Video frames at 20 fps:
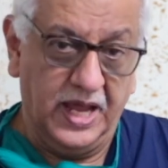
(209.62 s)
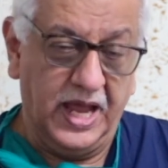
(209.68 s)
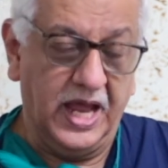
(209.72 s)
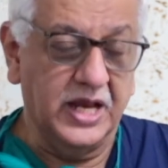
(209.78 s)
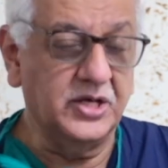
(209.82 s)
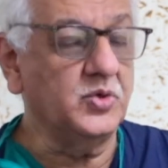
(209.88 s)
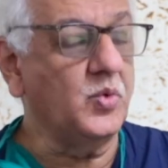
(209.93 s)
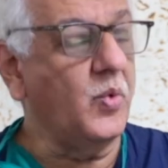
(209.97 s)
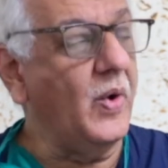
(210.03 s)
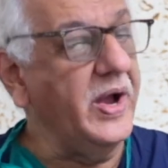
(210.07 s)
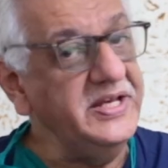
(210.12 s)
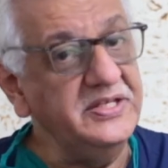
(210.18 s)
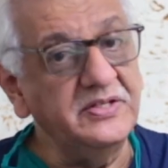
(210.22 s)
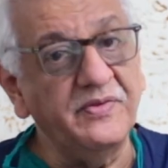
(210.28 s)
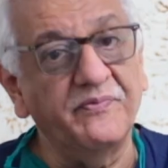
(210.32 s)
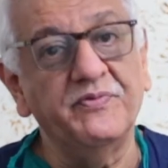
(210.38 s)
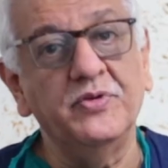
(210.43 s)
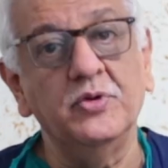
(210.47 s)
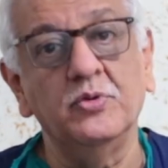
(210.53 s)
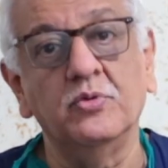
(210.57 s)
And quite a
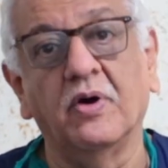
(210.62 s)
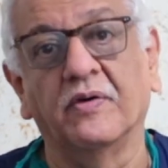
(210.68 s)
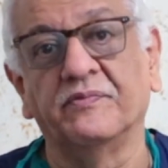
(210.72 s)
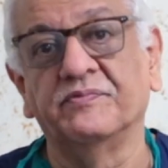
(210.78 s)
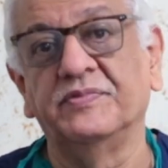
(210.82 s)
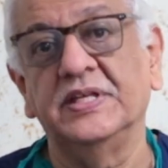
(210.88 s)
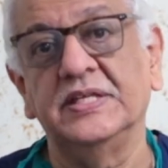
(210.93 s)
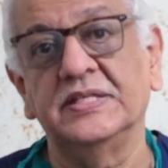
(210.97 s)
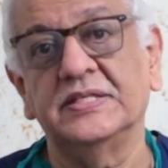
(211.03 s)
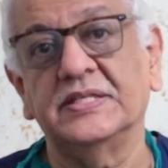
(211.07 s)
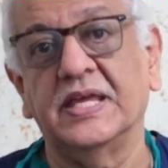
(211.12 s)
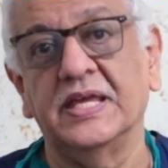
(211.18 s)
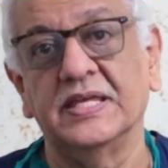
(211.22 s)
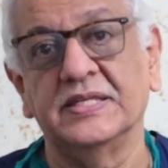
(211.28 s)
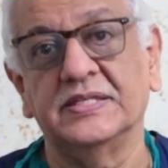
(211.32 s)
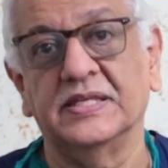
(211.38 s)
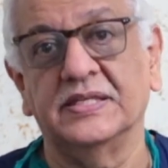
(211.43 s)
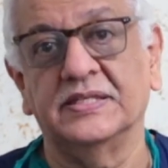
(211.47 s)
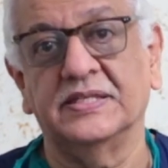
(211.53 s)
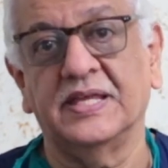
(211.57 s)
few of these
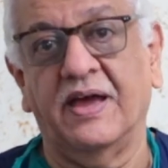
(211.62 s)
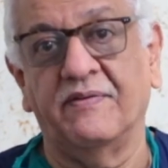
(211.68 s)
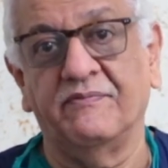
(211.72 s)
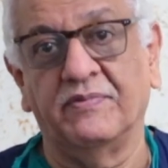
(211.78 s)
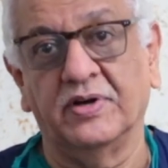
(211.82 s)
cases have